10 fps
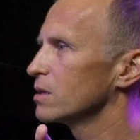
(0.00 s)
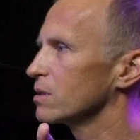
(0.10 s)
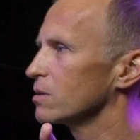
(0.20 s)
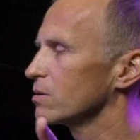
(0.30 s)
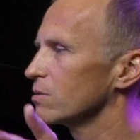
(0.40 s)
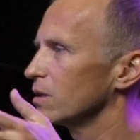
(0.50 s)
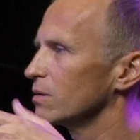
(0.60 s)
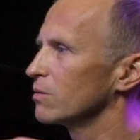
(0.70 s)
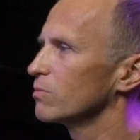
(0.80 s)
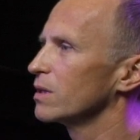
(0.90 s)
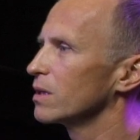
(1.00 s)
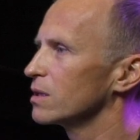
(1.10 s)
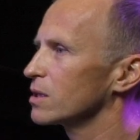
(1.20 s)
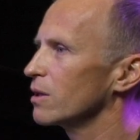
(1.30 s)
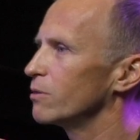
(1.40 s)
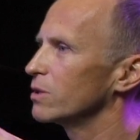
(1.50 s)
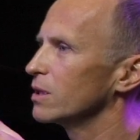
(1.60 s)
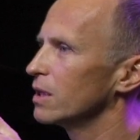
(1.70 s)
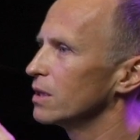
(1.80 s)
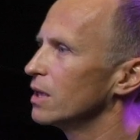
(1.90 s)
to make this
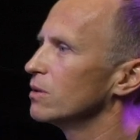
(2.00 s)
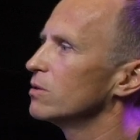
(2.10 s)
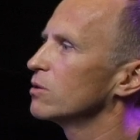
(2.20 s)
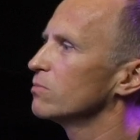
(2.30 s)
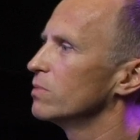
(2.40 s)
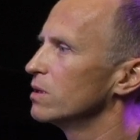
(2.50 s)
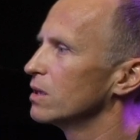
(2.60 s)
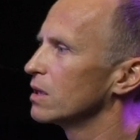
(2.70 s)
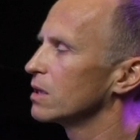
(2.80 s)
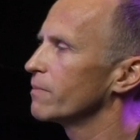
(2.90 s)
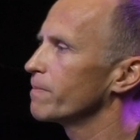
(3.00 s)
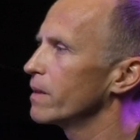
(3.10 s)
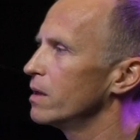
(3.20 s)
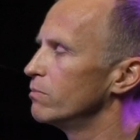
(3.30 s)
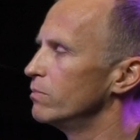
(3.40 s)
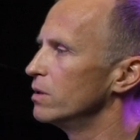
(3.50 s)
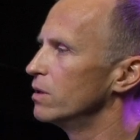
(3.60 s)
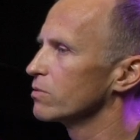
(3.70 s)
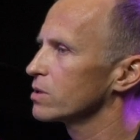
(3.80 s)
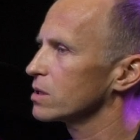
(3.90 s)
clarity, and then you need to build
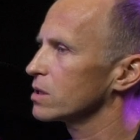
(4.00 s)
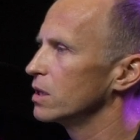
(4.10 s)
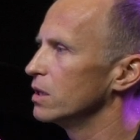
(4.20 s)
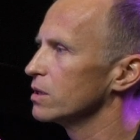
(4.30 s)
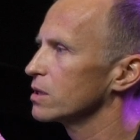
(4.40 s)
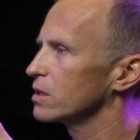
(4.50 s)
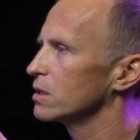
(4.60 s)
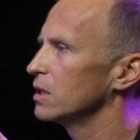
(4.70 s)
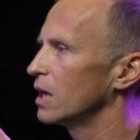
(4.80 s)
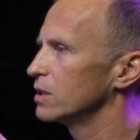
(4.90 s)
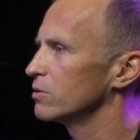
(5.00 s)
those skills at